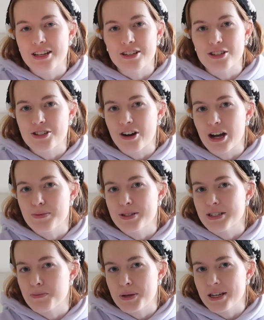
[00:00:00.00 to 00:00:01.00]
and describes
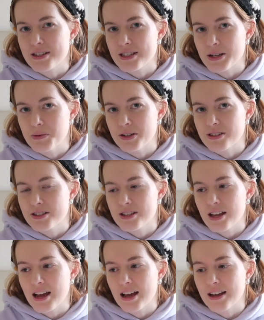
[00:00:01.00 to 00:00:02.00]
and depicts
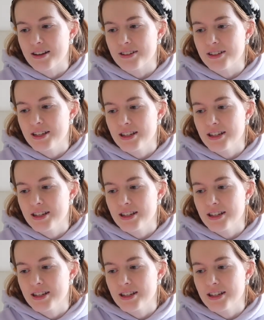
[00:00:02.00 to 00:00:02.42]
illness, and